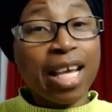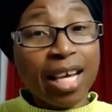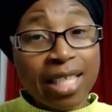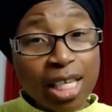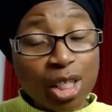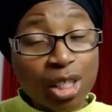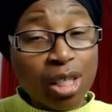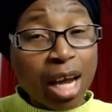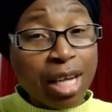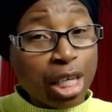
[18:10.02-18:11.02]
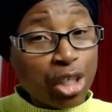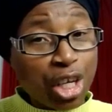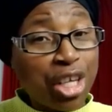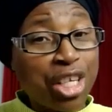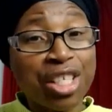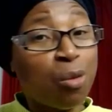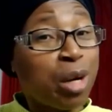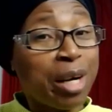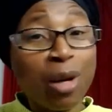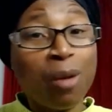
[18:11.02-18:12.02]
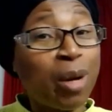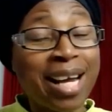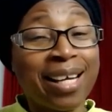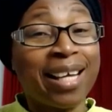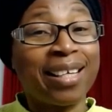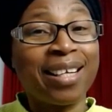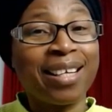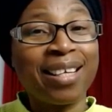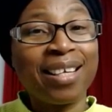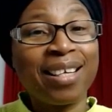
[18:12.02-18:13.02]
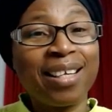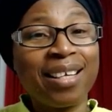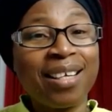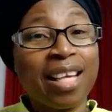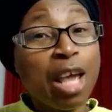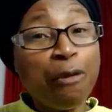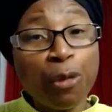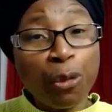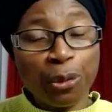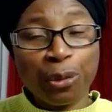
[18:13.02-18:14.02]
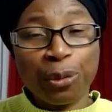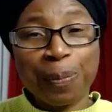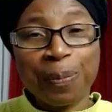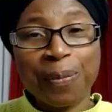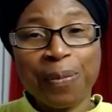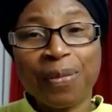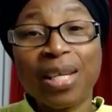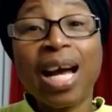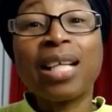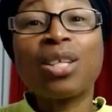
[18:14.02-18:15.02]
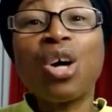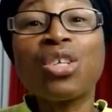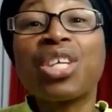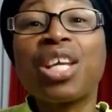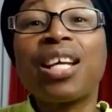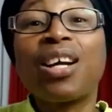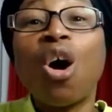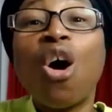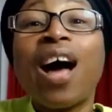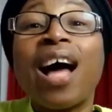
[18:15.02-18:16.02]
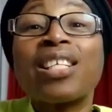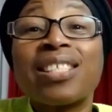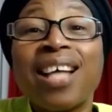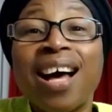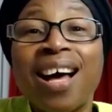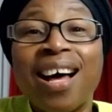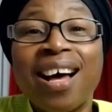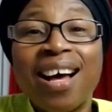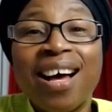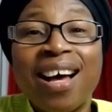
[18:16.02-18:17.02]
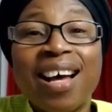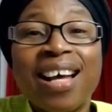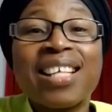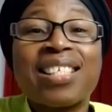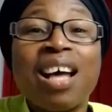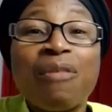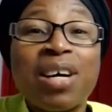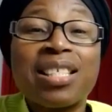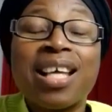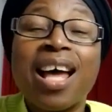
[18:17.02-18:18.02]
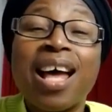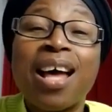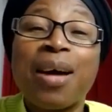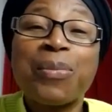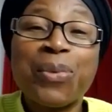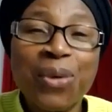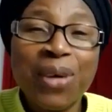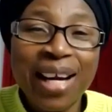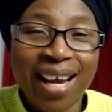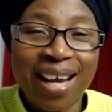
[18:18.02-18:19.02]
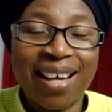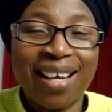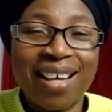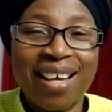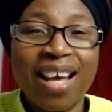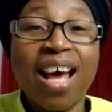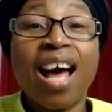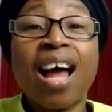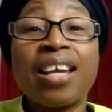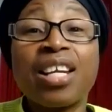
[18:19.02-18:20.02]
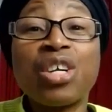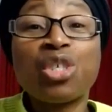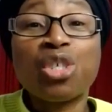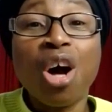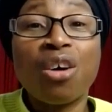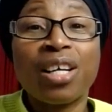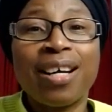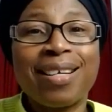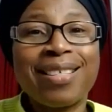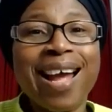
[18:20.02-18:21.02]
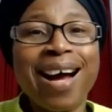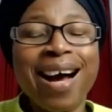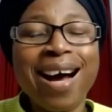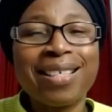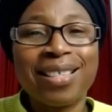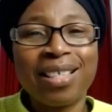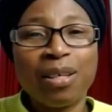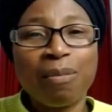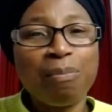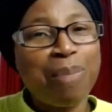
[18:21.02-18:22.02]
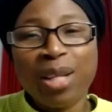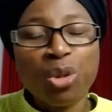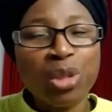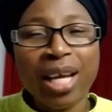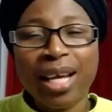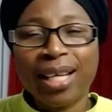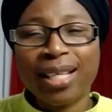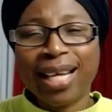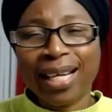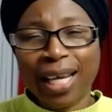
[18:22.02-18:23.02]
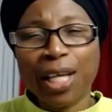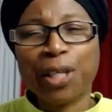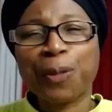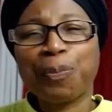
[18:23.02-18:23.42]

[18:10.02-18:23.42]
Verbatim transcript: This this king is a, a wicked king, evil, and God see God answer his servant's prayer, and he restored the hand back to the, the king.